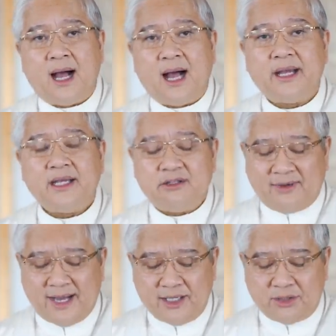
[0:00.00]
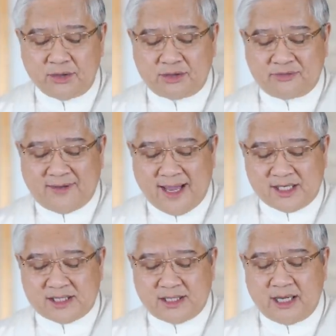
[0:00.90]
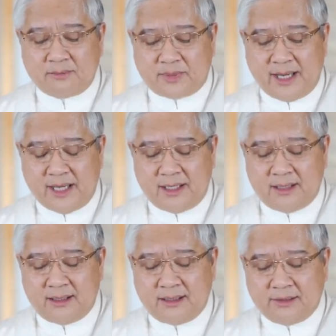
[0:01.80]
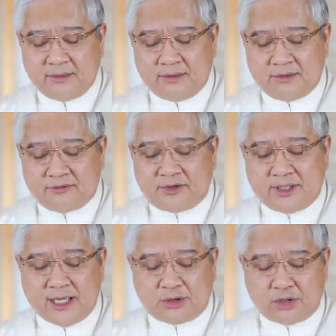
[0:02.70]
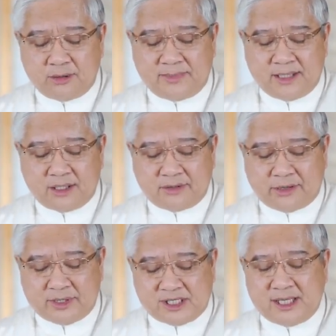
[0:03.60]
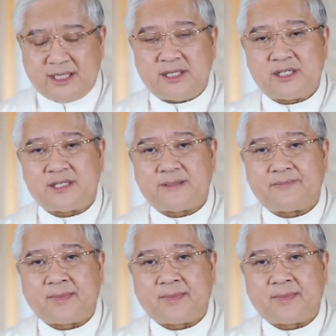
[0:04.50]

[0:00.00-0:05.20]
I invite you to fast and pray for the atonement of our sins,